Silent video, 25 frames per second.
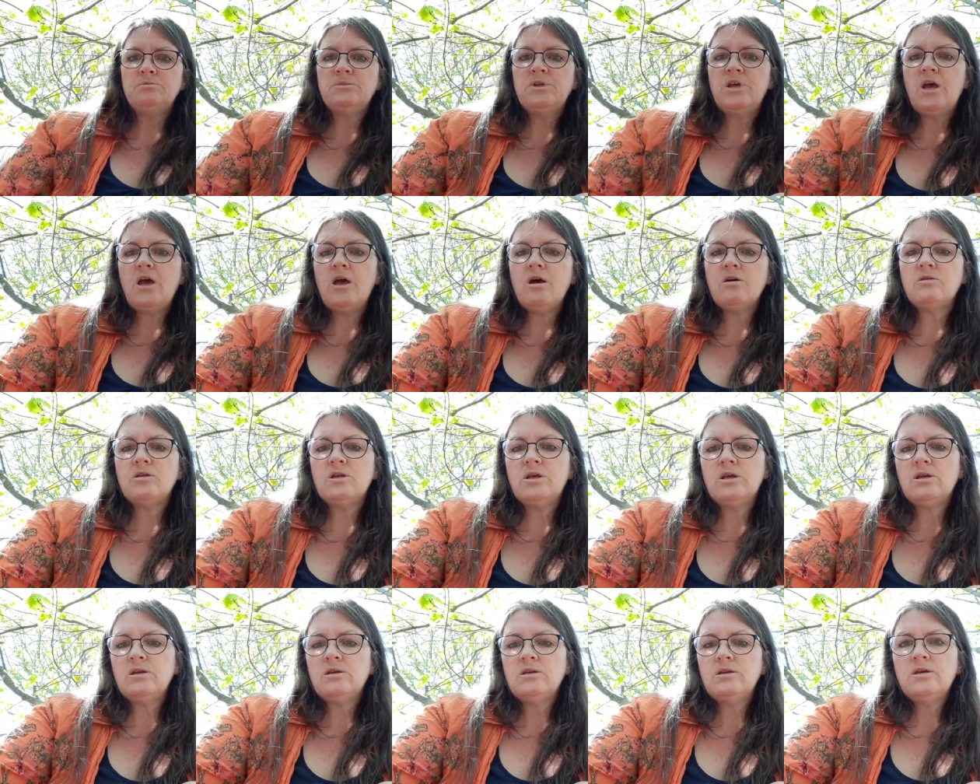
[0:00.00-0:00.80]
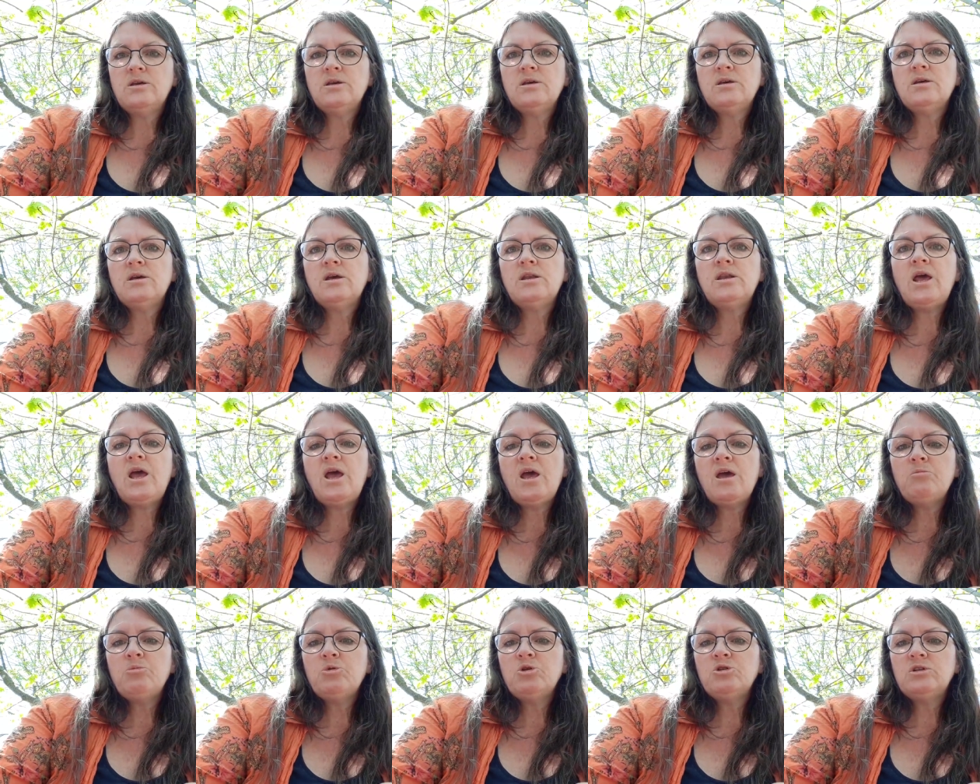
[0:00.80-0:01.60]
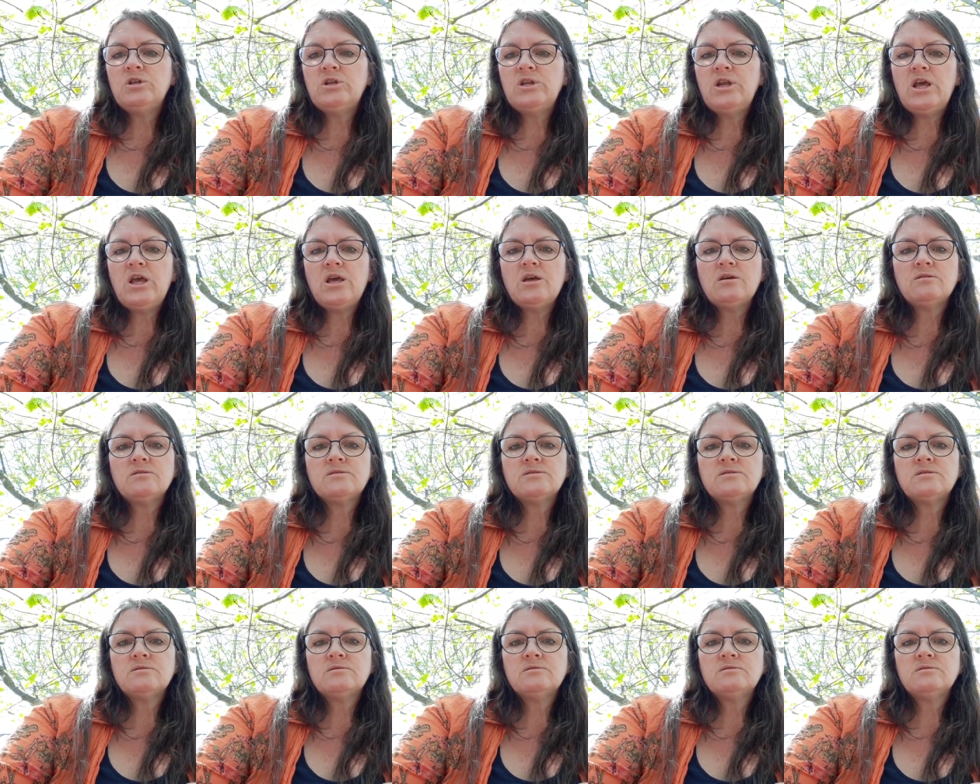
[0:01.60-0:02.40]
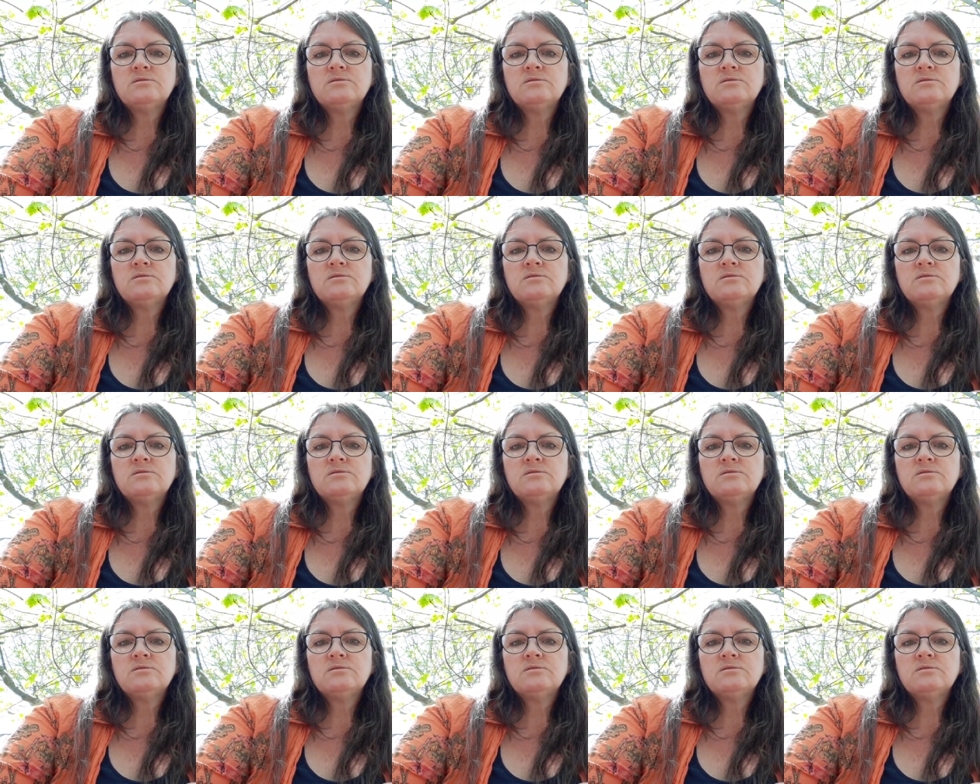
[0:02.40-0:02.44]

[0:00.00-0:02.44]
down and hammered the nails.